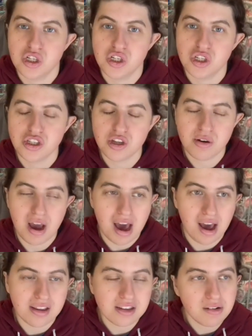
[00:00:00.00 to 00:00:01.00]
So
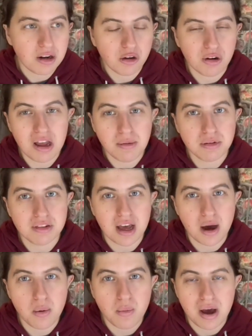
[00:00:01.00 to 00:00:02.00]
guys, I'm gonna go ahead and put
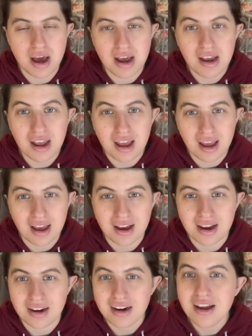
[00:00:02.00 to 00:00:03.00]
that away
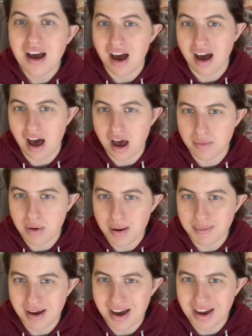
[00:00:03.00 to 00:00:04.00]
and I'll be
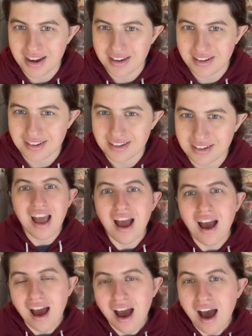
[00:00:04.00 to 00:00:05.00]
right back.
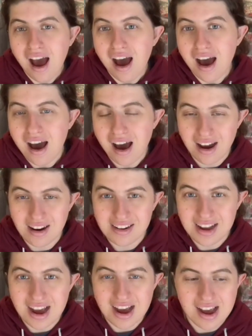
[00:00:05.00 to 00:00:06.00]
Alright
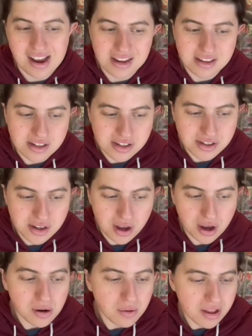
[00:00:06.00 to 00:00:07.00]
guys,
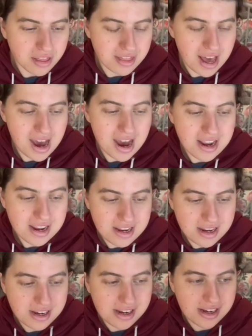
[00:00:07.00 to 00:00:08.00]
so that
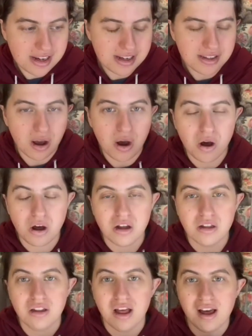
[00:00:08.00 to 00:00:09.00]
is
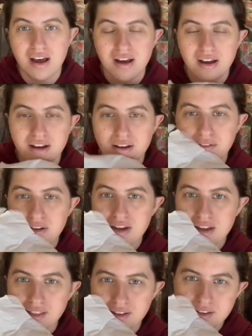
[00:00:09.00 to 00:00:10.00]
all of
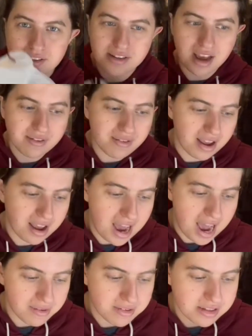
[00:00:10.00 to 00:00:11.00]
the stuff I
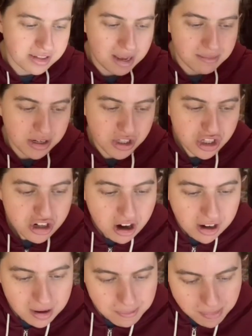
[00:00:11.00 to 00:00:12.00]
have inside my
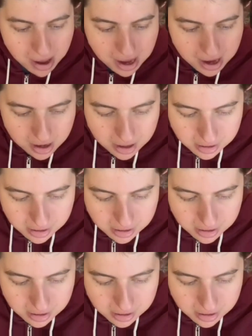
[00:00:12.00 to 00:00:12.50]
Target bag